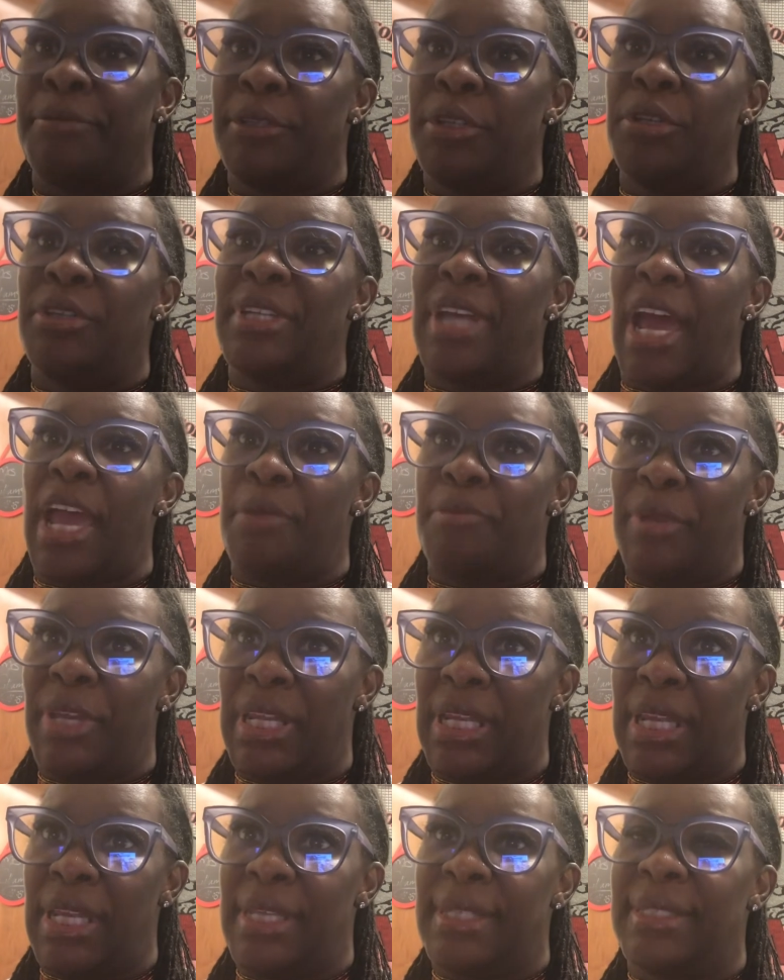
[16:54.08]
2
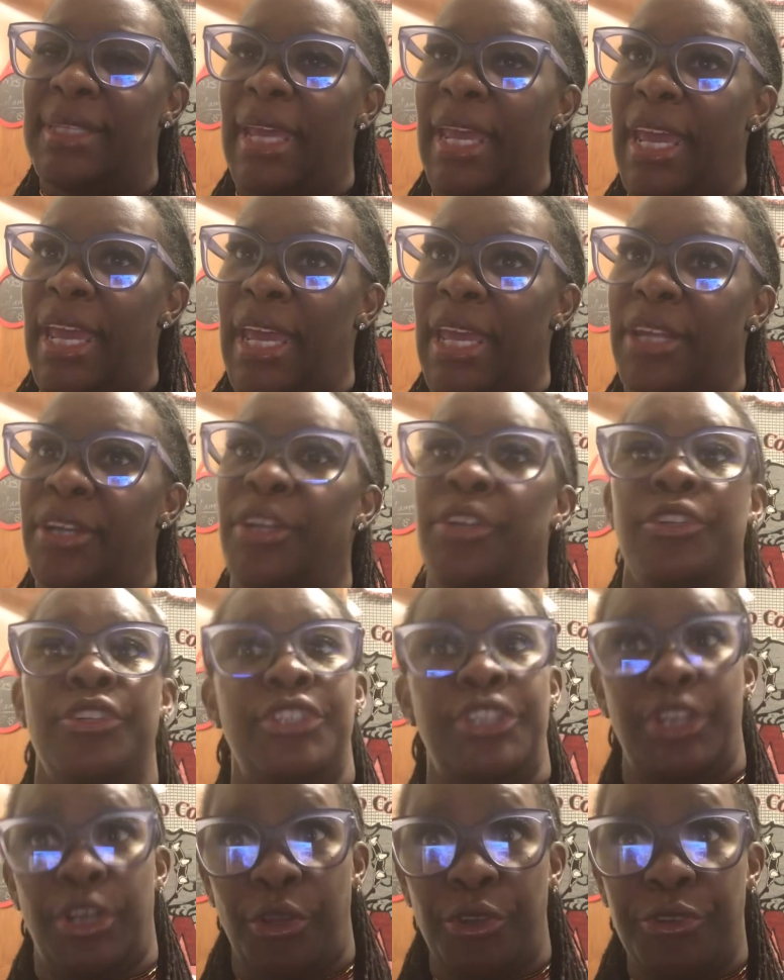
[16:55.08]
diabetes in
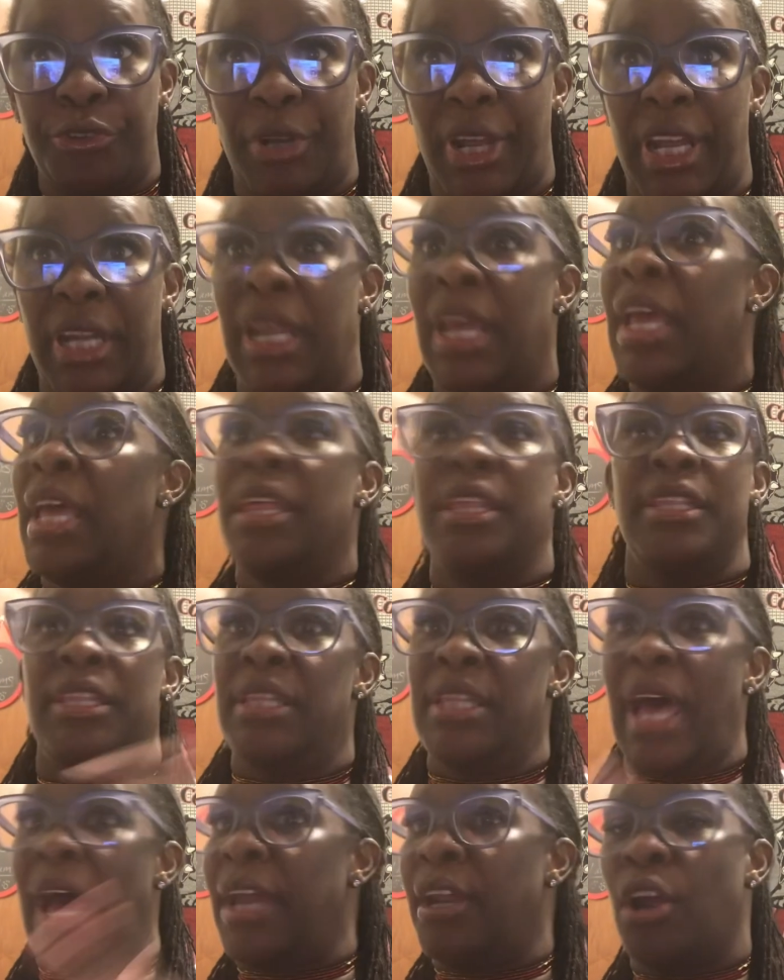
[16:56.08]
children.
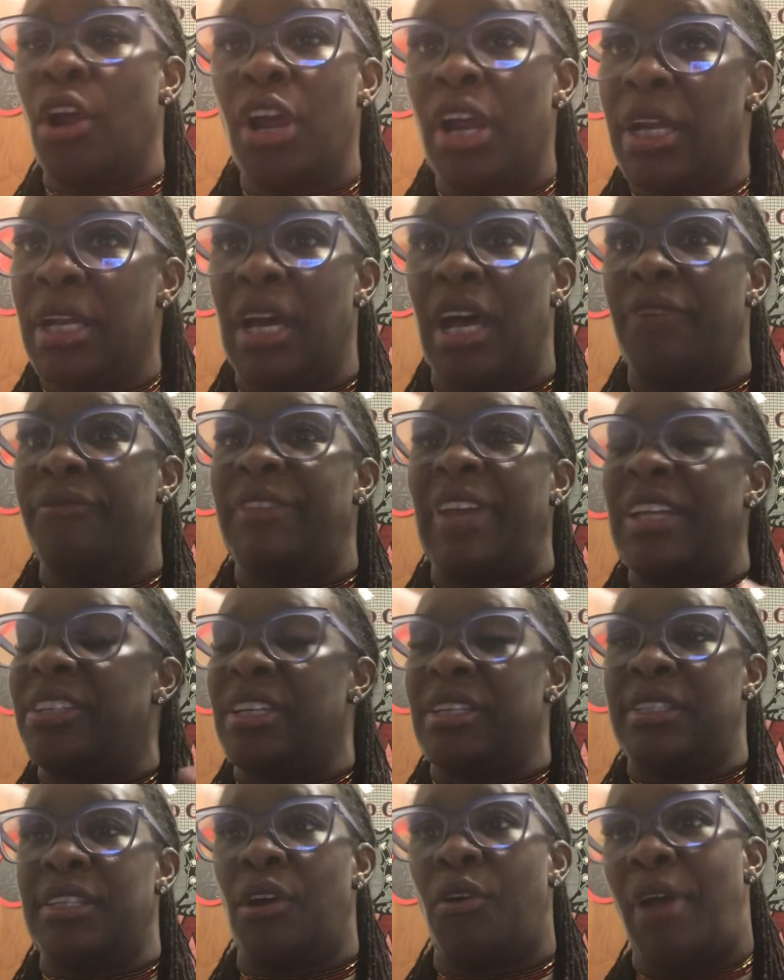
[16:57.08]
Not heard of, they
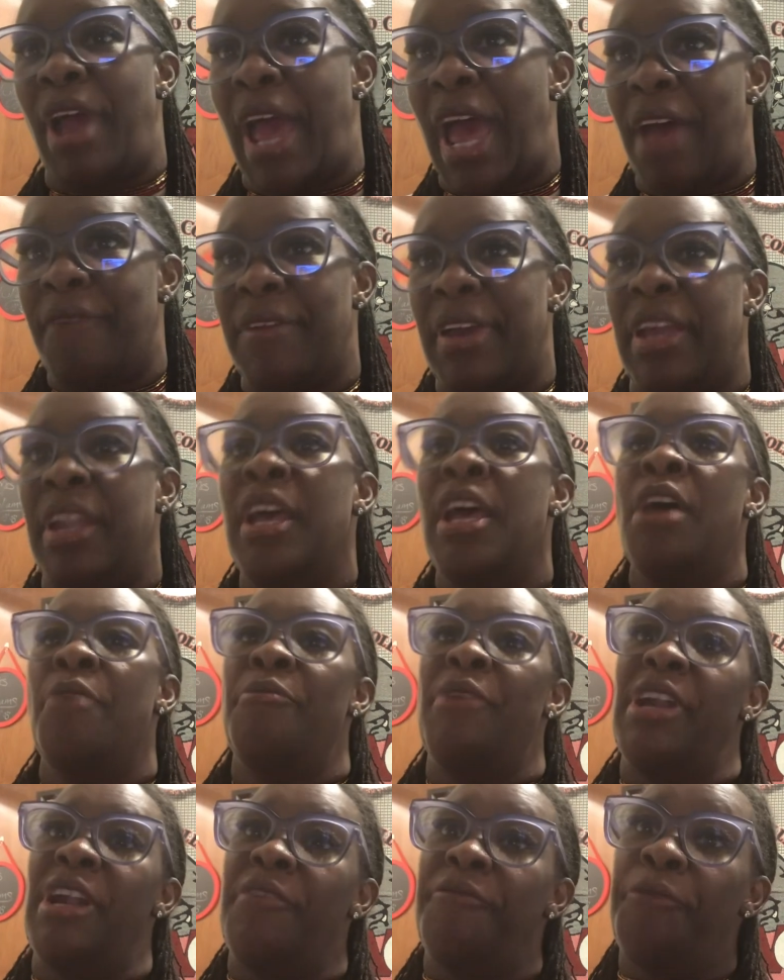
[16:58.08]
just don't have it.
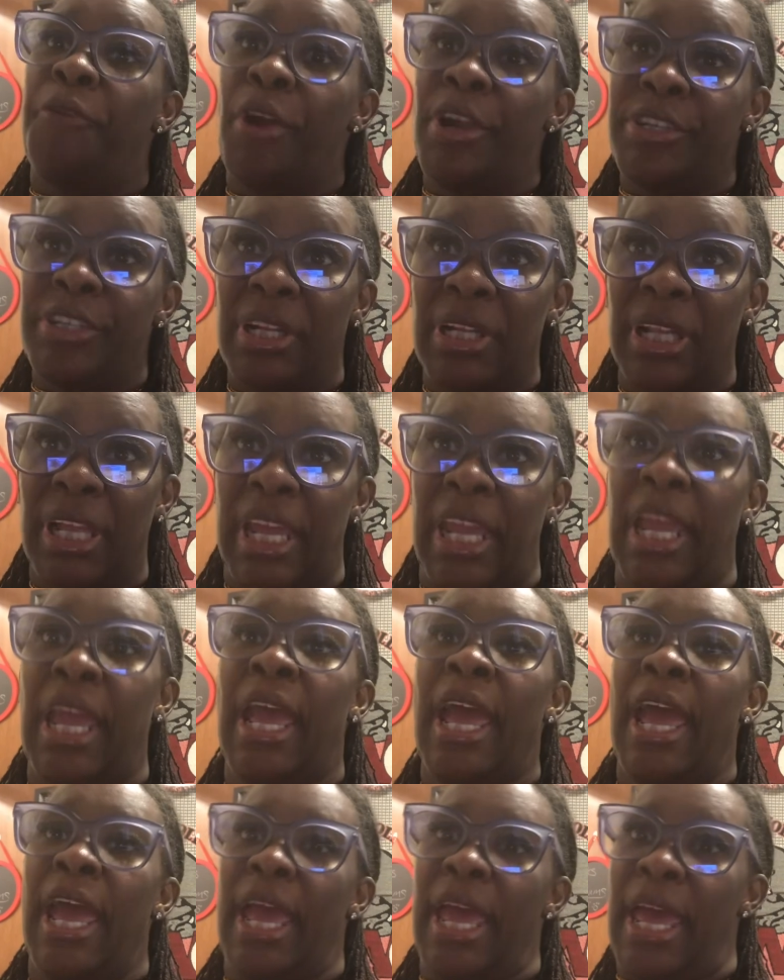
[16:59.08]
But unfortunately,
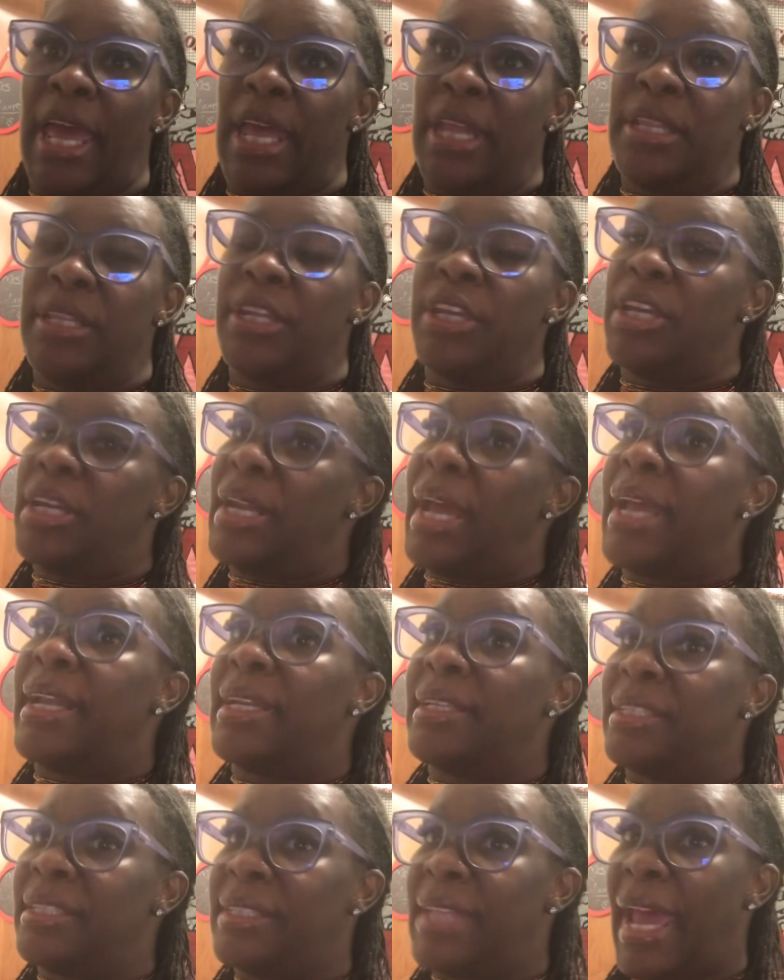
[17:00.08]
in the
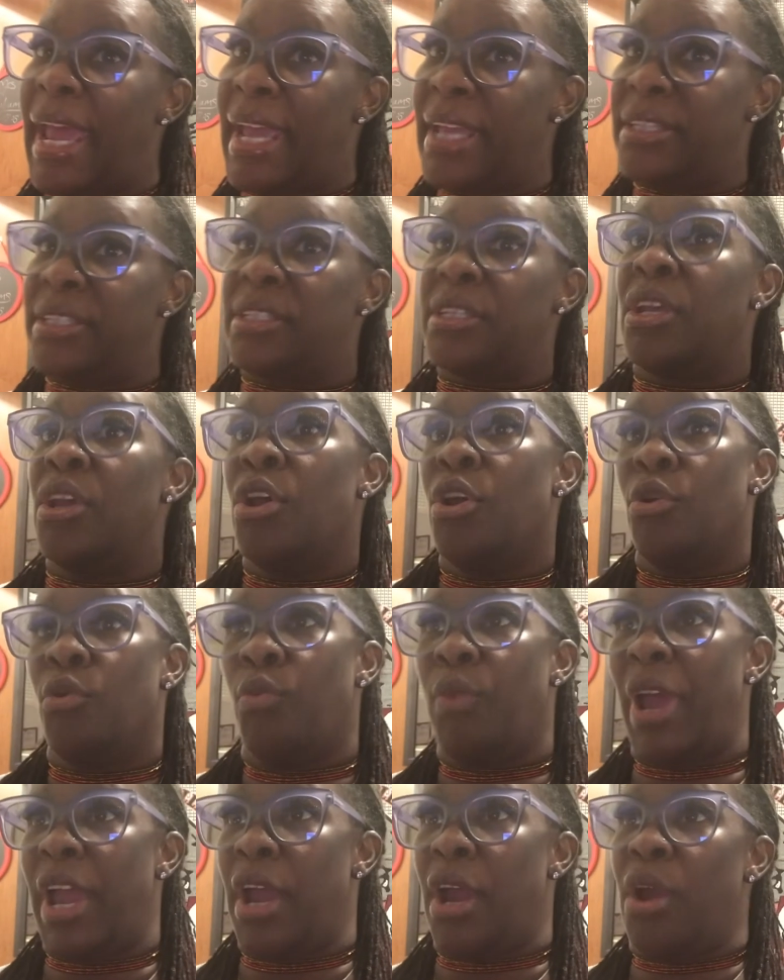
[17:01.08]
United States,
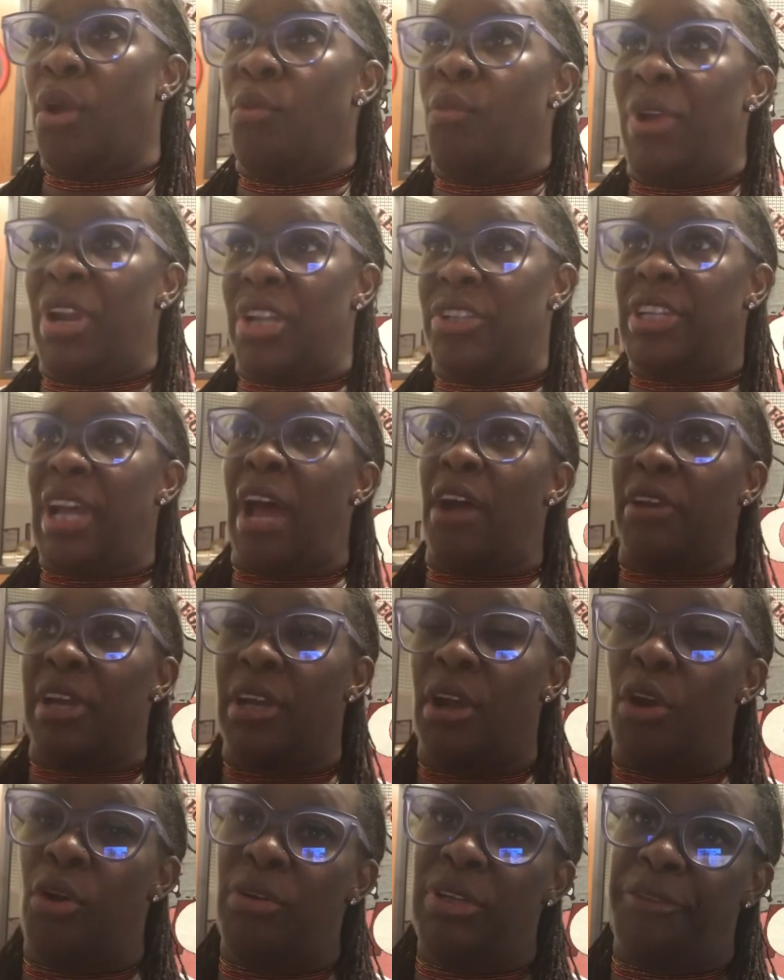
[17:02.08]
where when a child
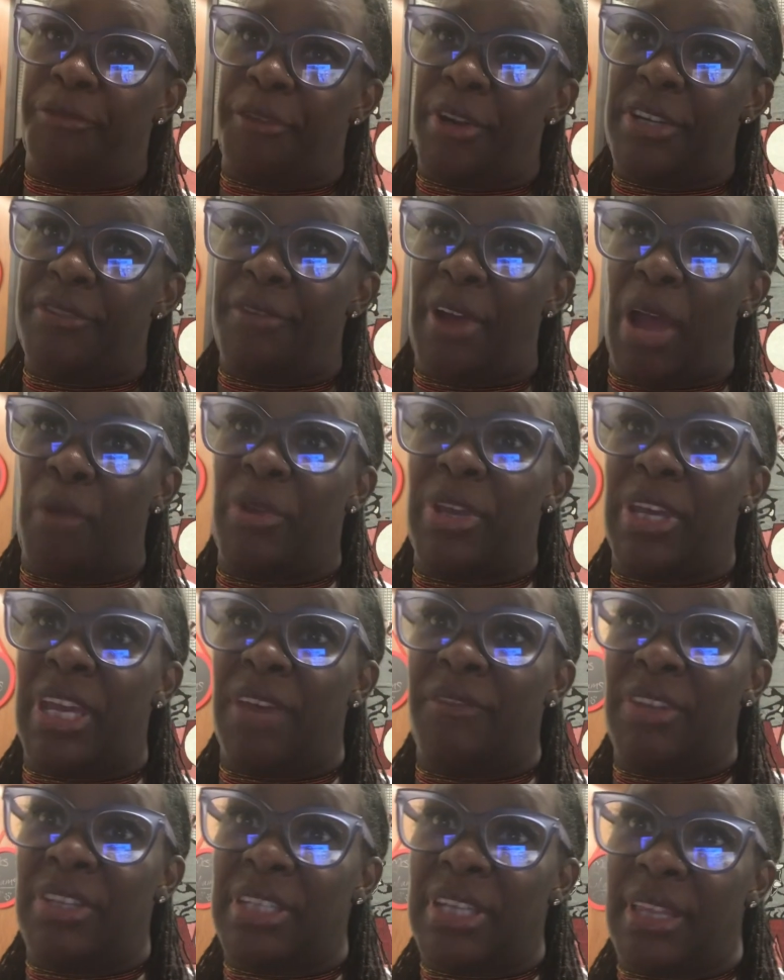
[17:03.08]
can hold a french fry, we
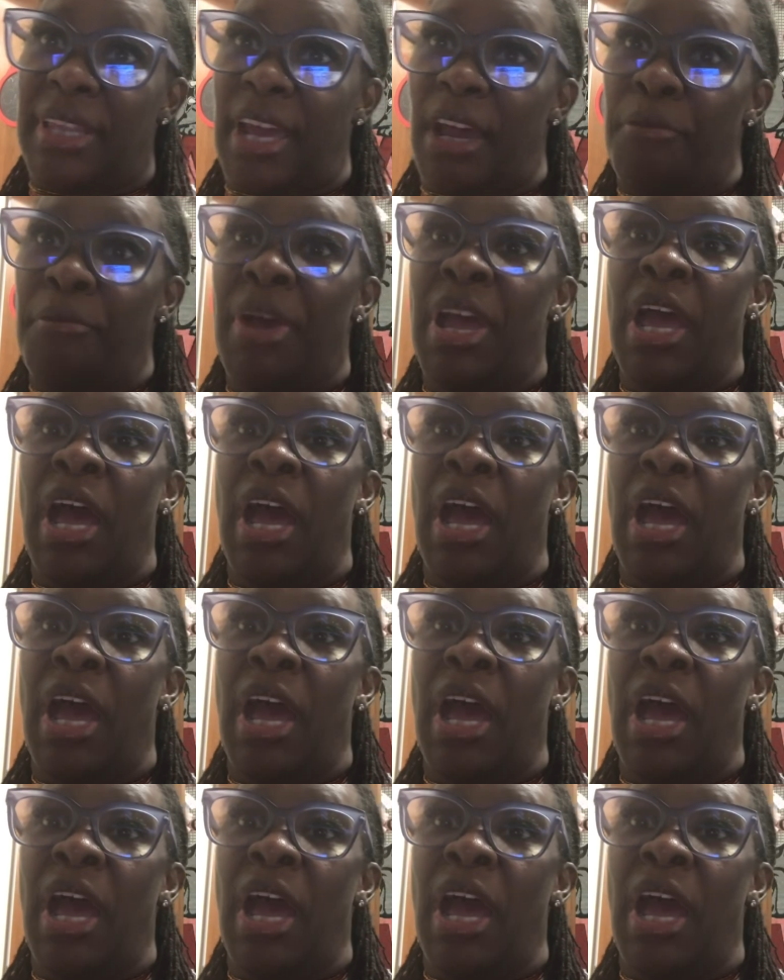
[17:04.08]
give it to them,